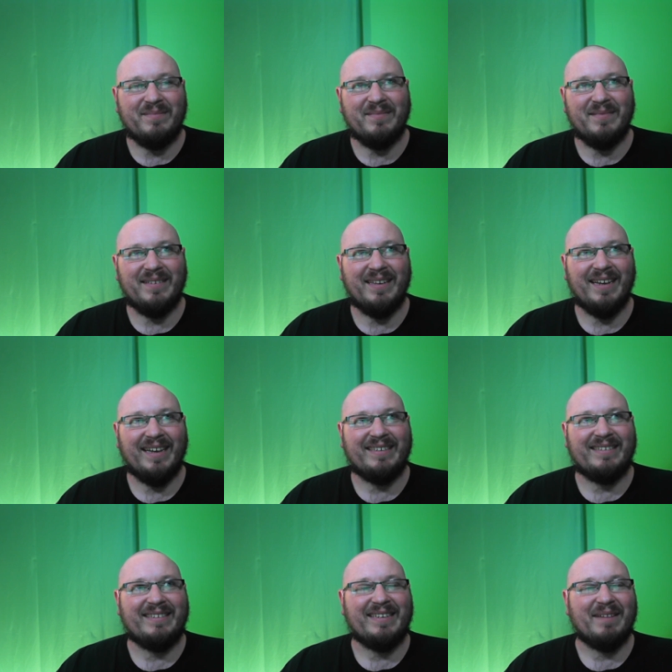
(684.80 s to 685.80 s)
God
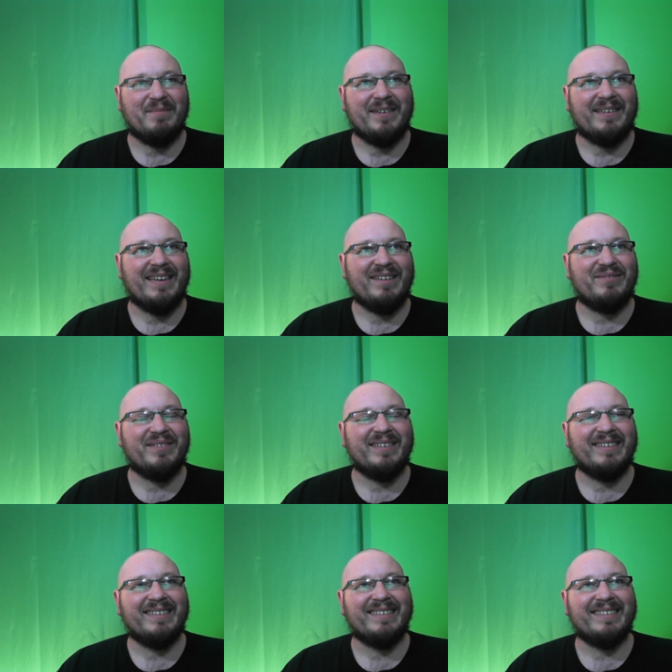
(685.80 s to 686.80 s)
damn it, Dave.
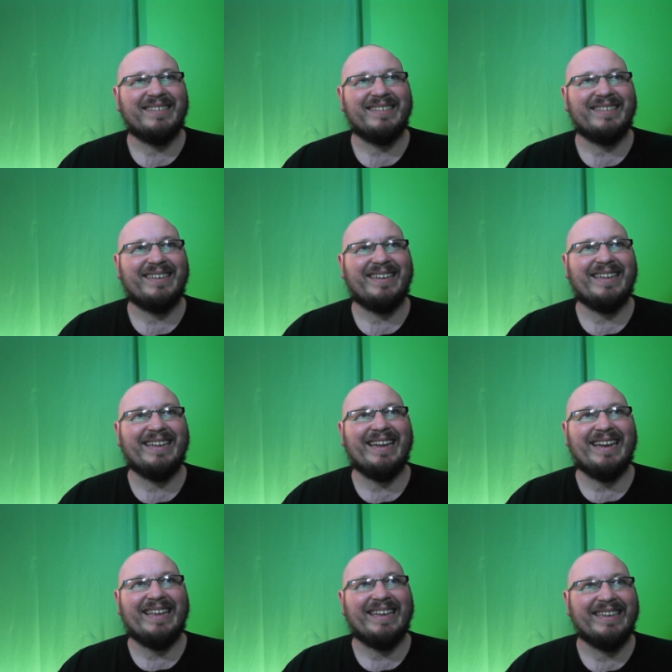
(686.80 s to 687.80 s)

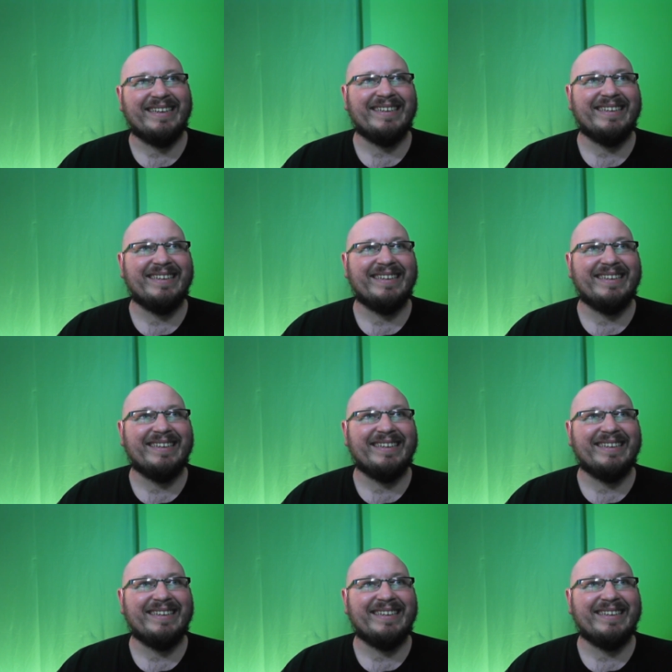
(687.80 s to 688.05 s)
Idiot.